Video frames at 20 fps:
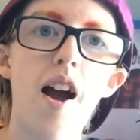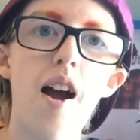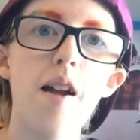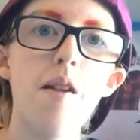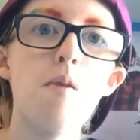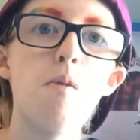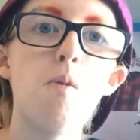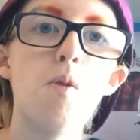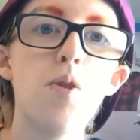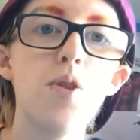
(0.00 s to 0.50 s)

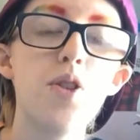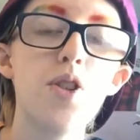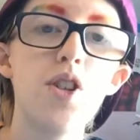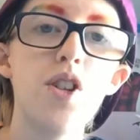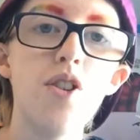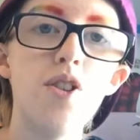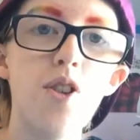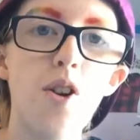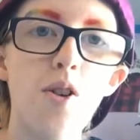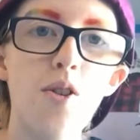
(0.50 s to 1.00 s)
I want
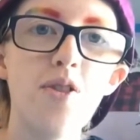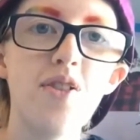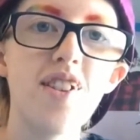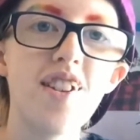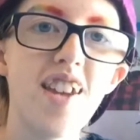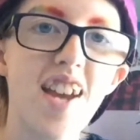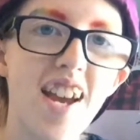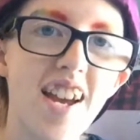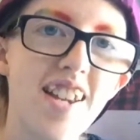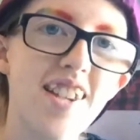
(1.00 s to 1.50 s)
to know
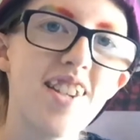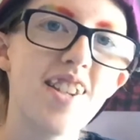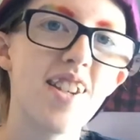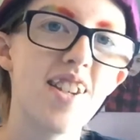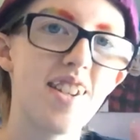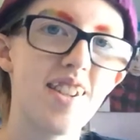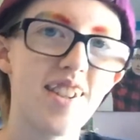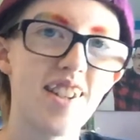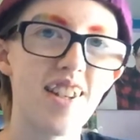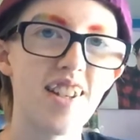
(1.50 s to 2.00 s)
the
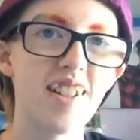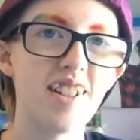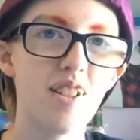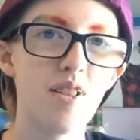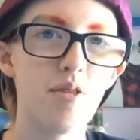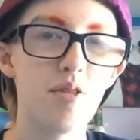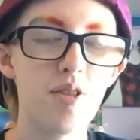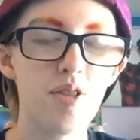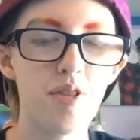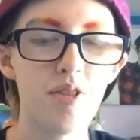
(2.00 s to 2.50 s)
answer thing
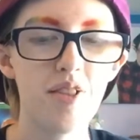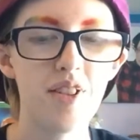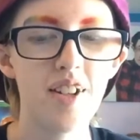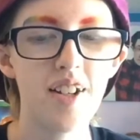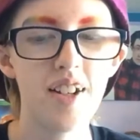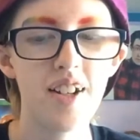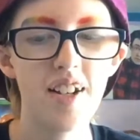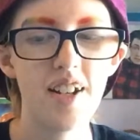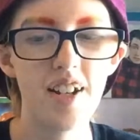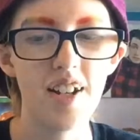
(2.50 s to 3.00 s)
going on
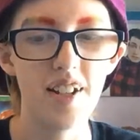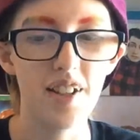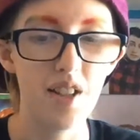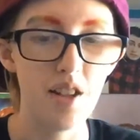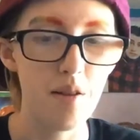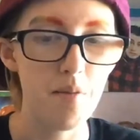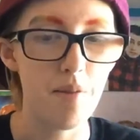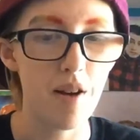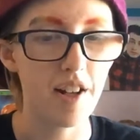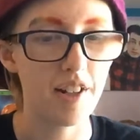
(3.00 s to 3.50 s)
in
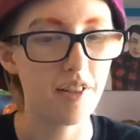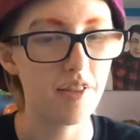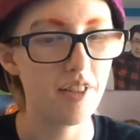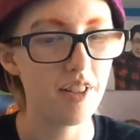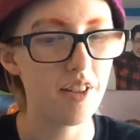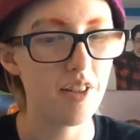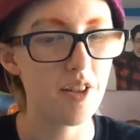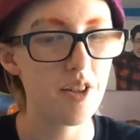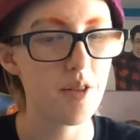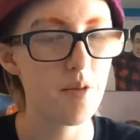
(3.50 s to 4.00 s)
the
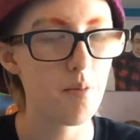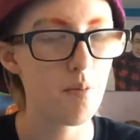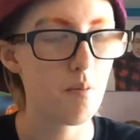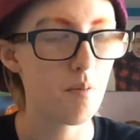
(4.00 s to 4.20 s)
background.